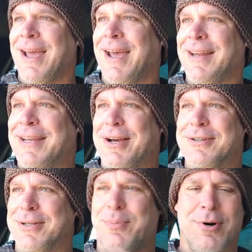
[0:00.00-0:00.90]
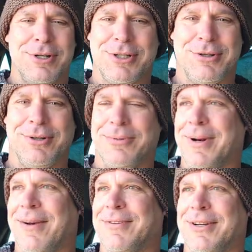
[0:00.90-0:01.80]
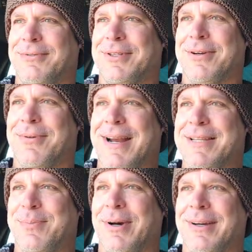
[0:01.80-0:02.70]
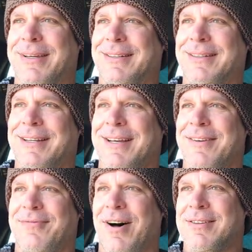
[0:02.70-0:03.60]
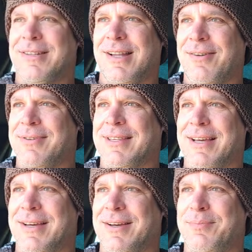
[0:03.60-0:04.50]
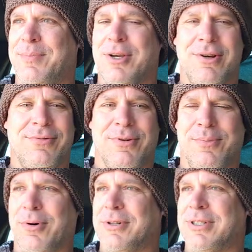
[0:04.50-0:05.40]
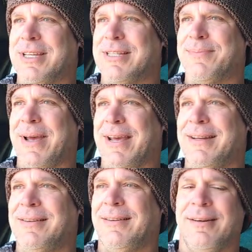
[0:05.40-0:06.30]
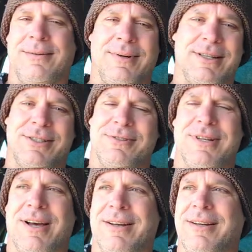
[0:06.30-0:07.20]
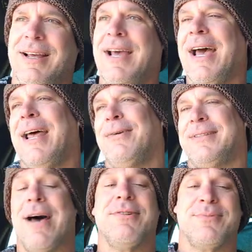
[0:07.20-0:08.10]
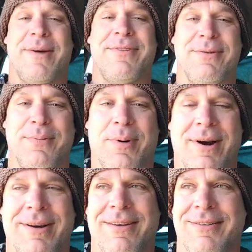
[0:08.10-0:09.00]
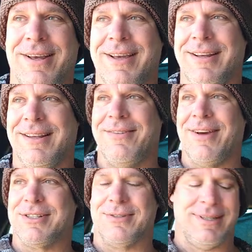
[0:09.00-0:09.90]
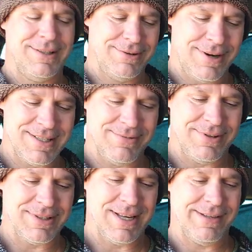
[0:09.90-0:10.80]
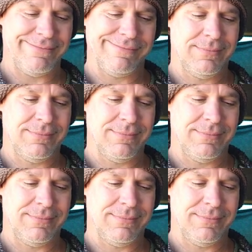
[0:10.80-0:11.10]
And he goes to Portugal or whatever to write his book and falls in love with the beautiful Portuguese maid. Oh, yeah, she was hot. Anyway, that was my favorite part in Love Actually. The rest of it's coming.